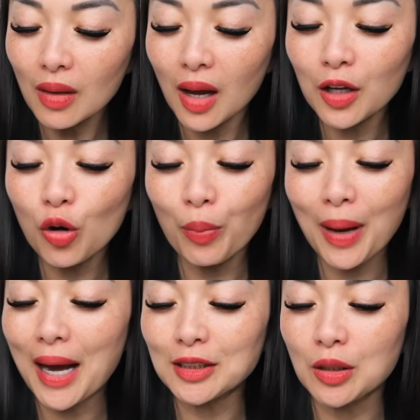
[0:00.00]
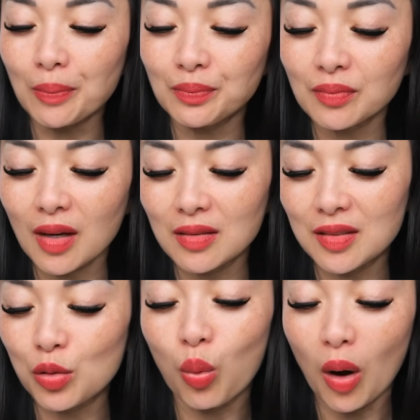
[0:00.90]
I go past
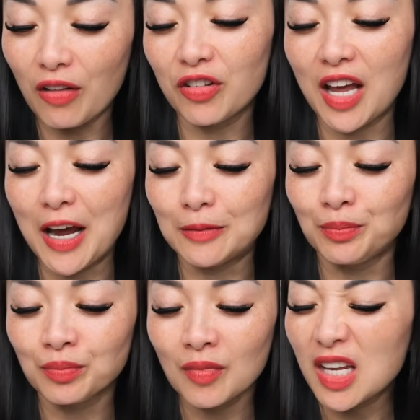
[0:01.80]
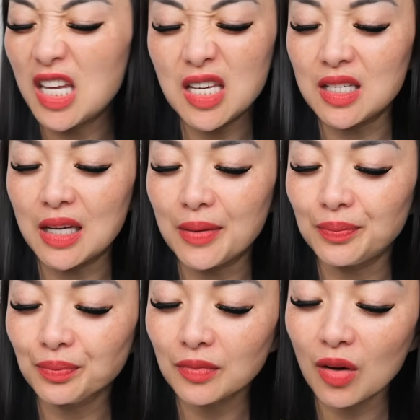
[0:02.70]
12K easy,
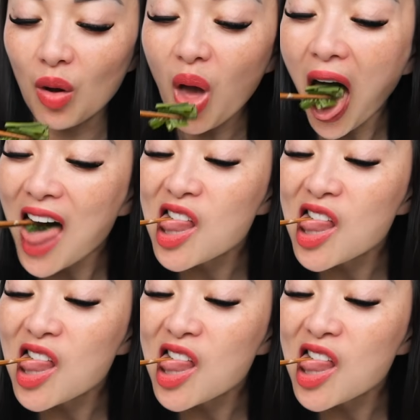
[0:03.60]
you know?